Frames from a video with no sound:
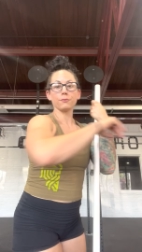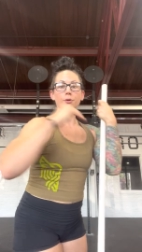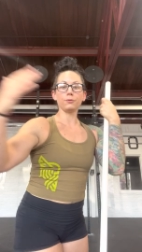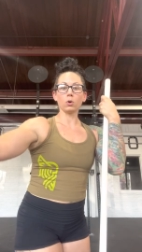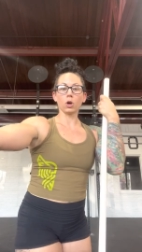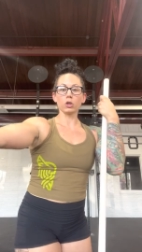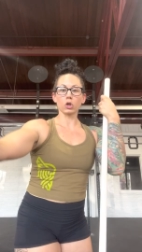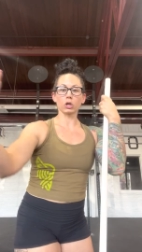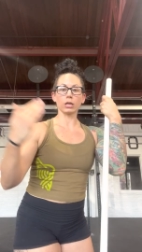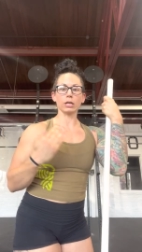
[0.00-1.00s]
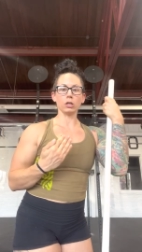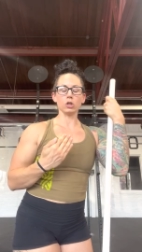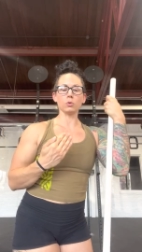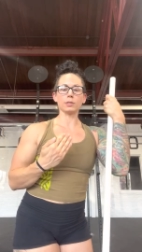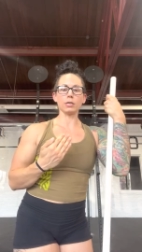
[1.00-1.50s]
the floor, you're gonna get a
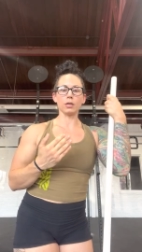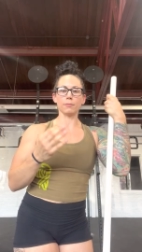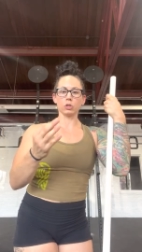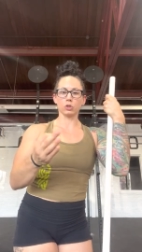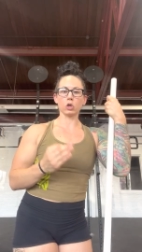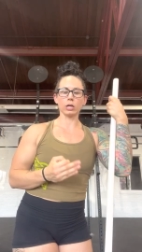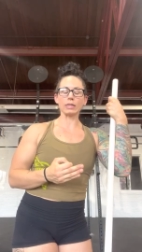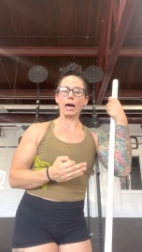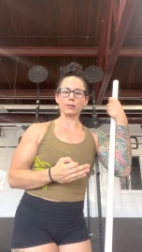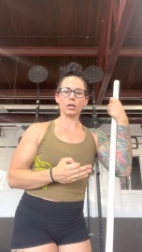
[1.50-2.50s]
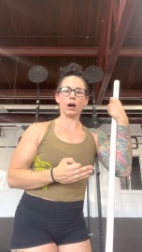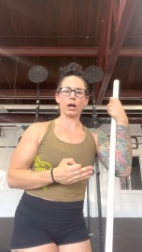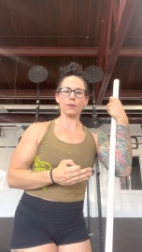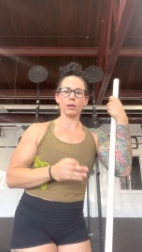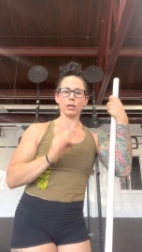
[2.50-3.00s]
new team. During that
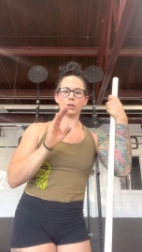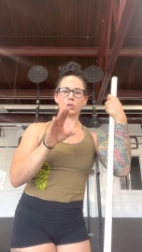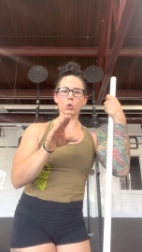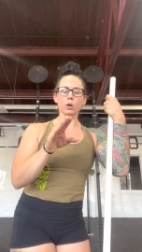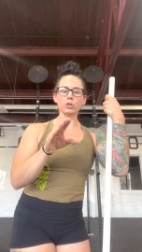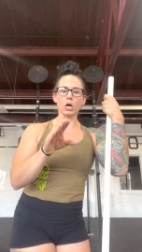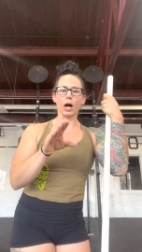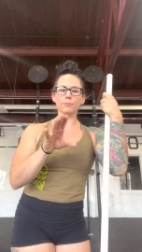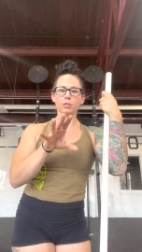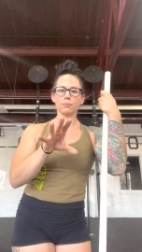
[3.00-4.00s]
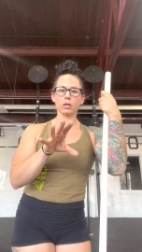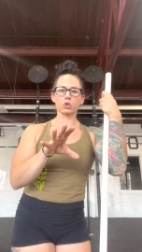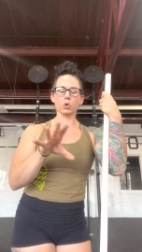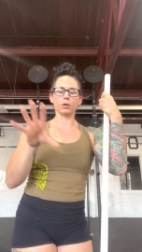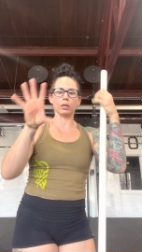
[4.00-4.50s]
time, it is your job to make
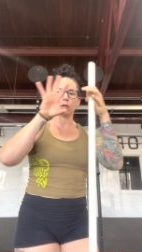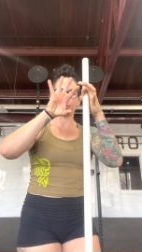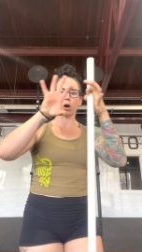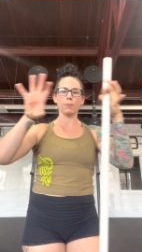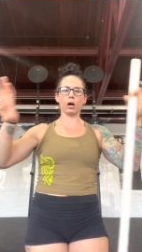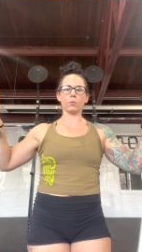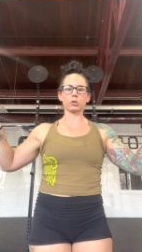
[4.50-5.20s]
sure that the barbell was